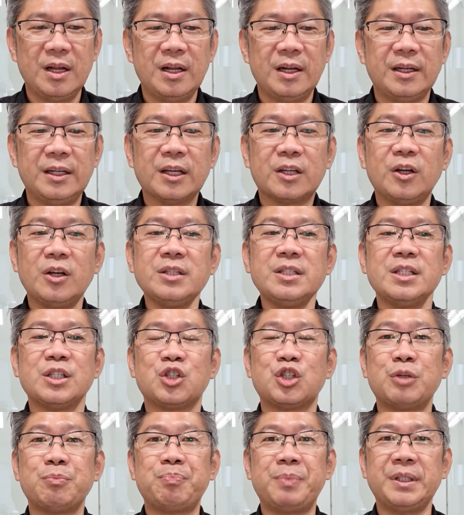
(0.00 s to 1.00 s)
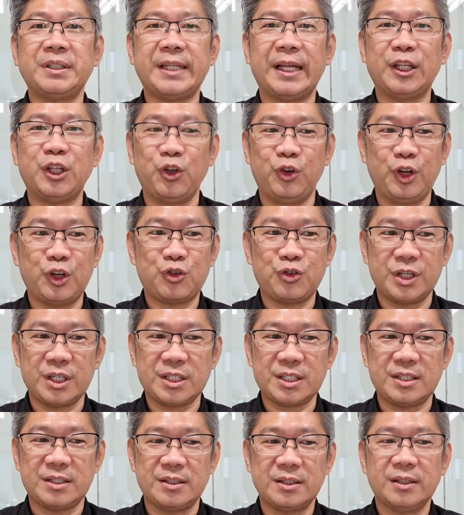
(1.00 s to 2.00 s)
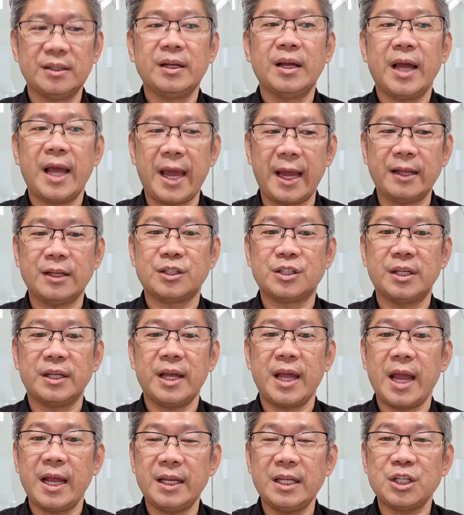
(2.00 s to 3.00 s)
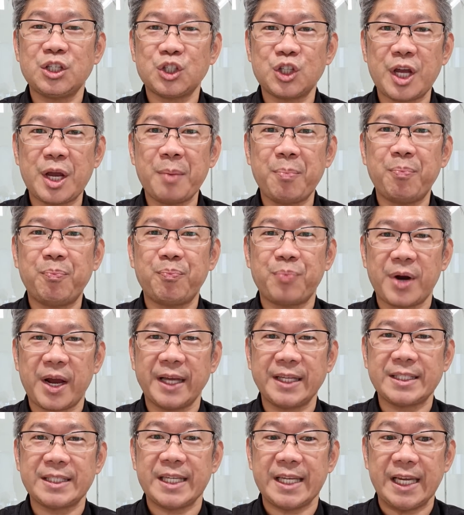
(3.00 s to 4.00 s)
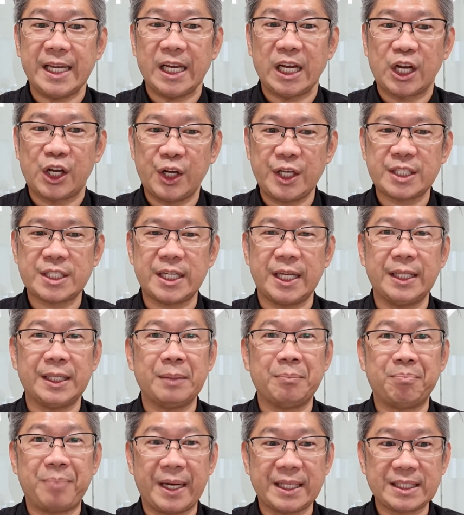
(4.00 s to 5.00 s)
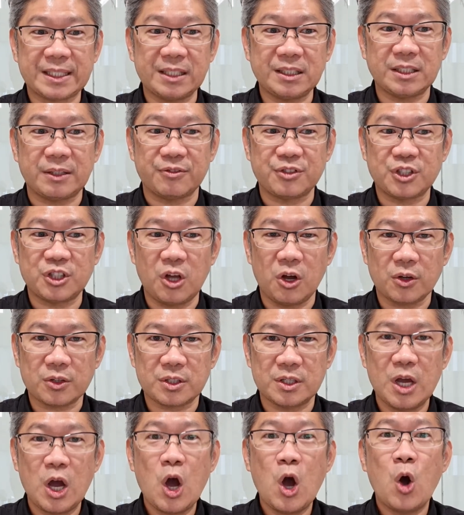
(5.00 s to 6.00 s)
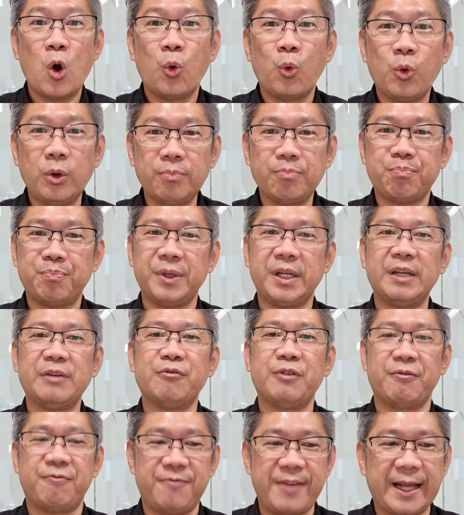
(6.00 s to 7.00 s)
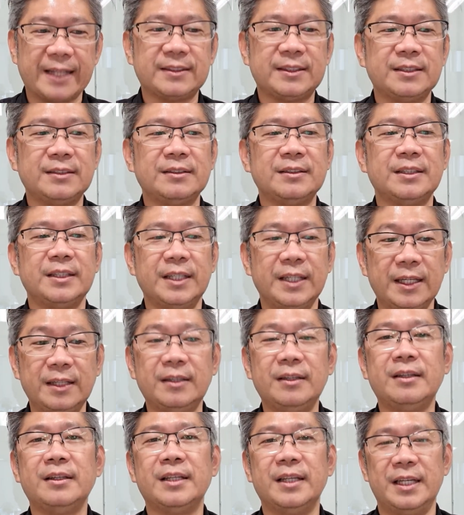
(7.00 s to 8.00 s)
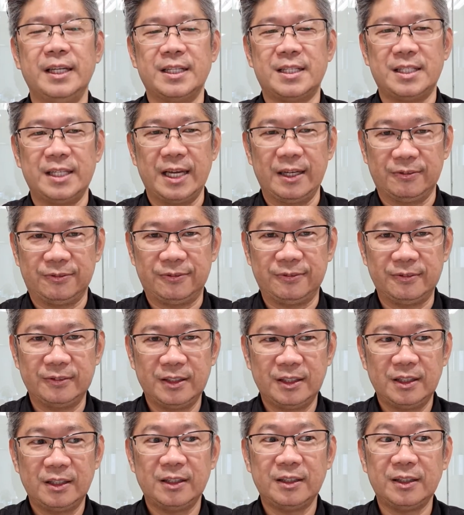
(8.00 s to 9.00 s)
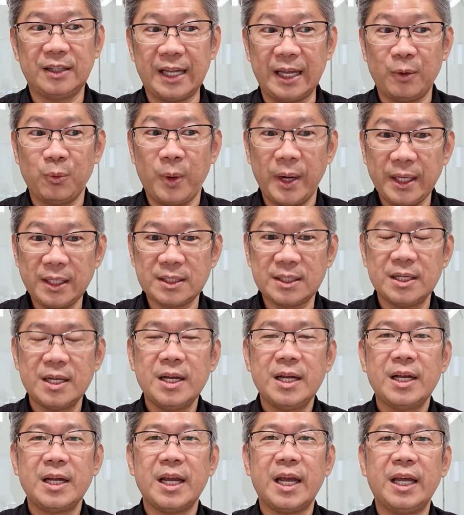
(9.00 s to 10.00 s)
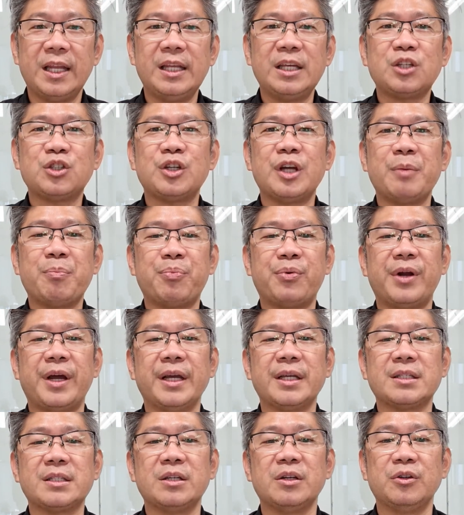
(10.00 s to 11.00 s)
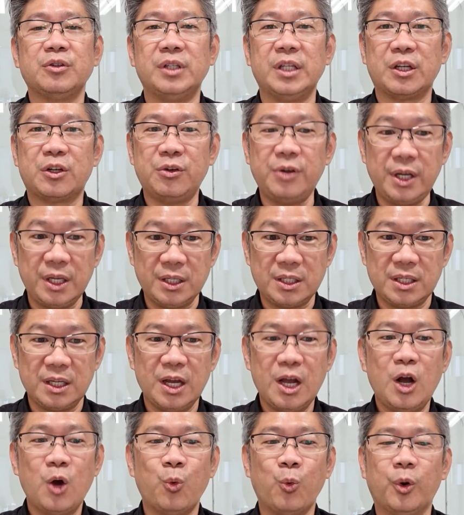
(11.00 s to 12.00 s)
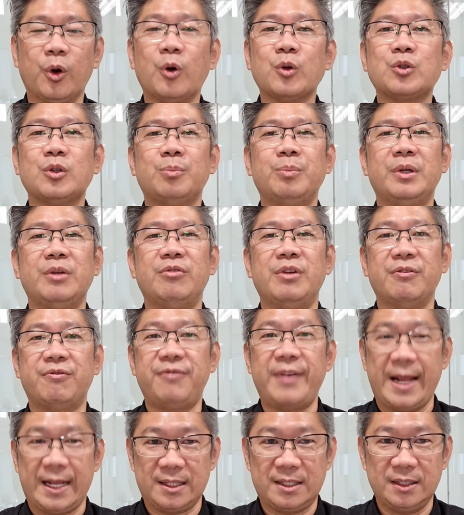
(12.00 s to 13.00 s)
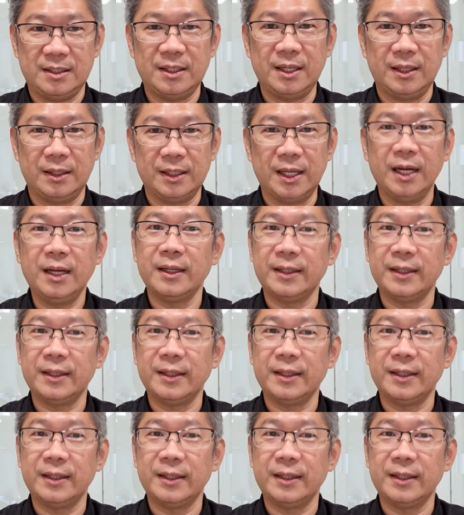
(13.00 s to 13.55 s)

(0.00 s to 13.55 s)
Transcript: The cost is cheaper than unit trusts, and any share price increase in the baskets of stocks would be reflected in the ETF. Likewise, any share price decrease will also be reflected in the